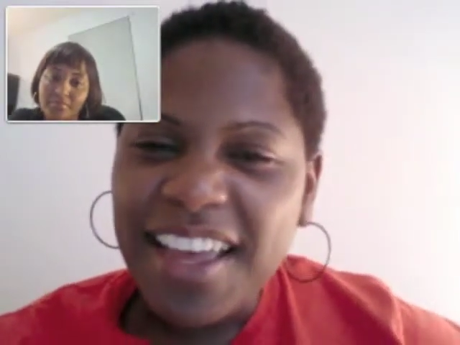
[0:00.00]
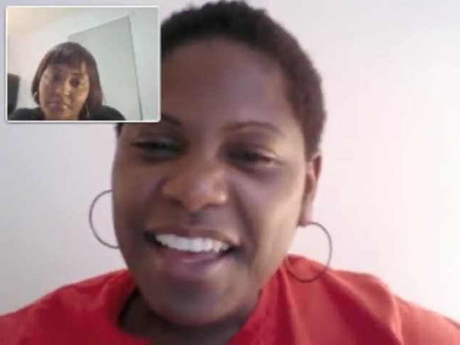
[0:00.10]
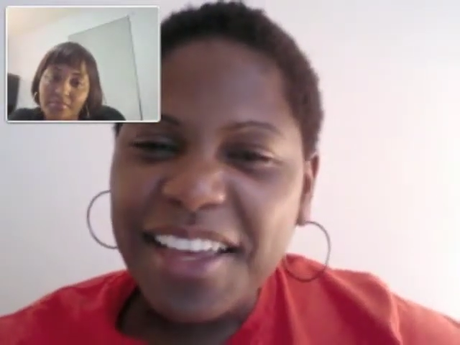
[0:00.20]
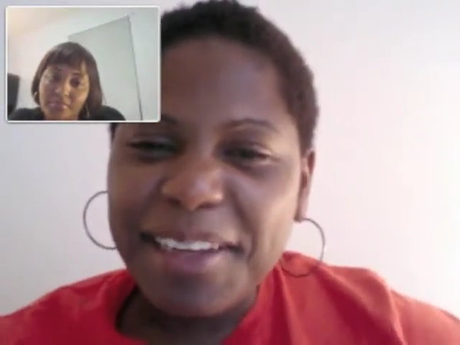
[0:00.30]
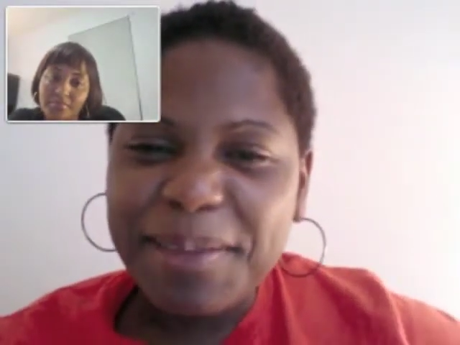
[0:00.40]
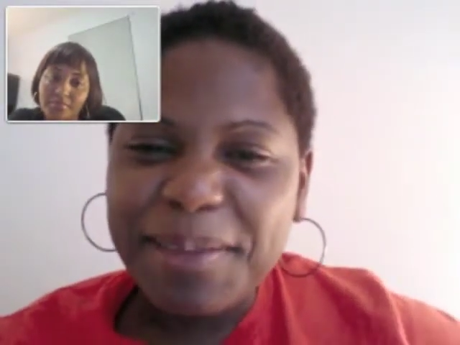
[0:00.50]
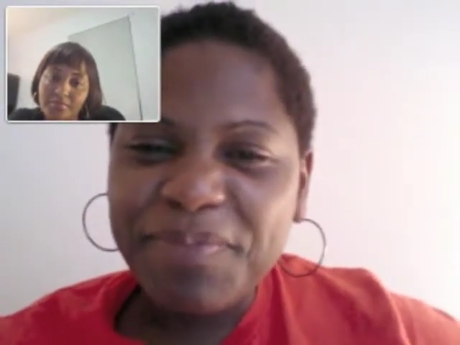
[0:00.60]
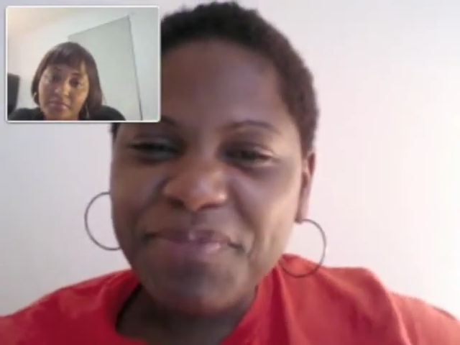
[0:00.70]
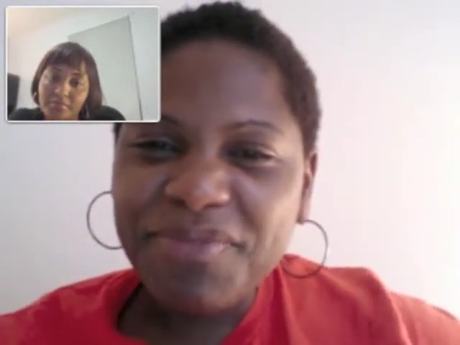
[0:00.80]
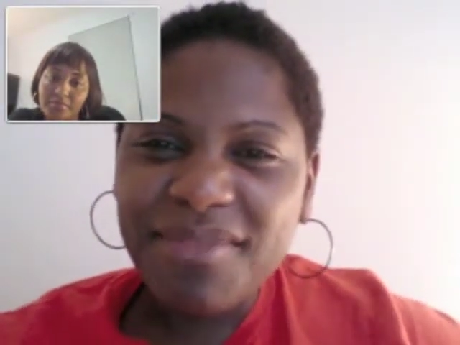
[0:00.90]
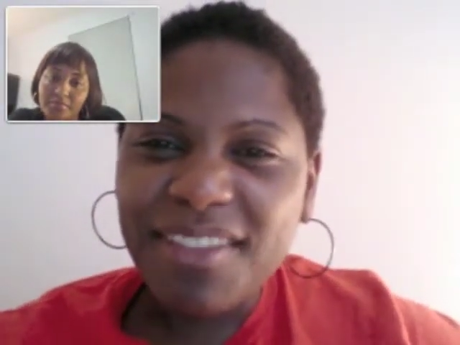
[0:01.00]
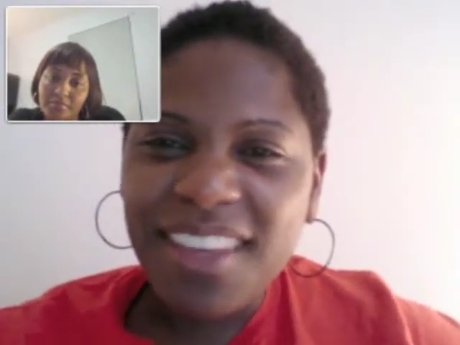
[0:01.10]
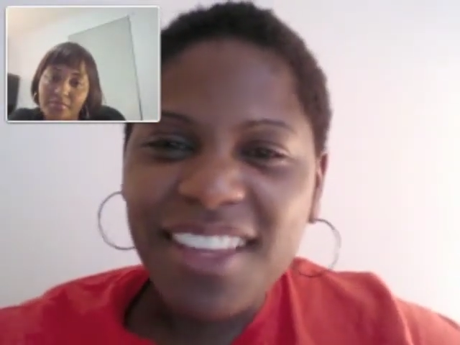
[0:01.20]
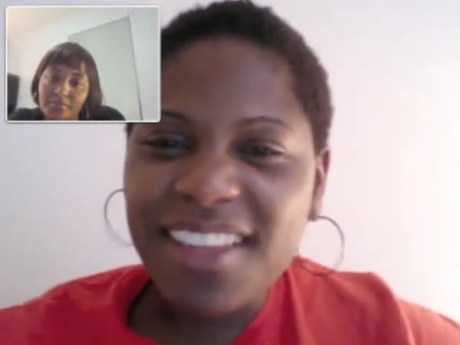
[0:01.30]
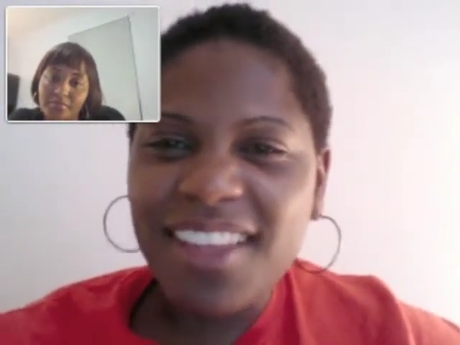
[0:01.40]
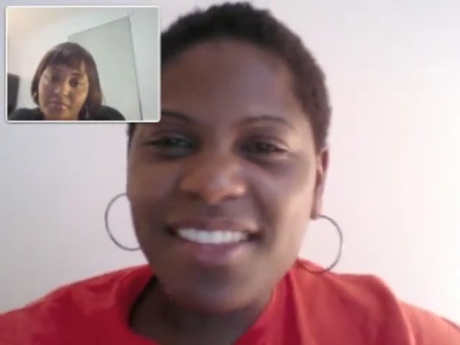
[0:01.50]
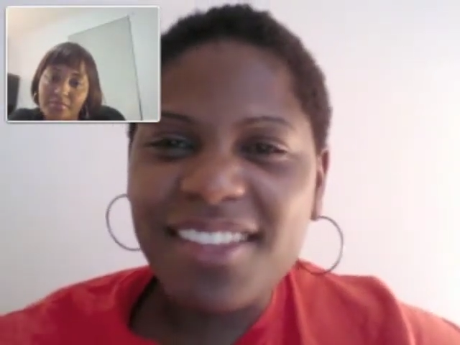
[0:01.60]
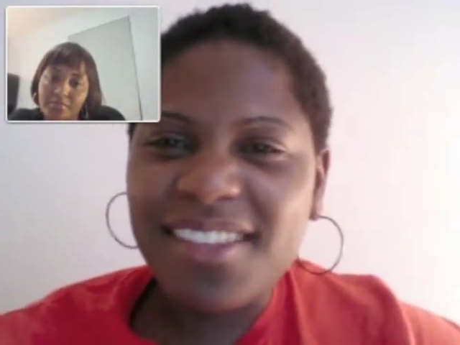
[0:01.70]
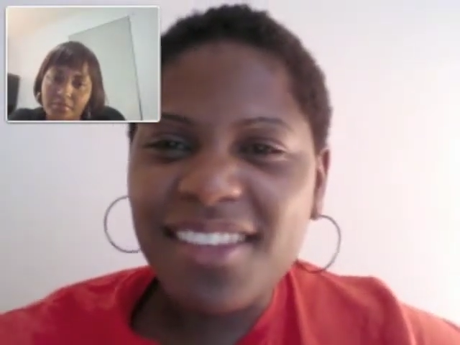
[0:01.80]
Speaker 1: Um, it, it's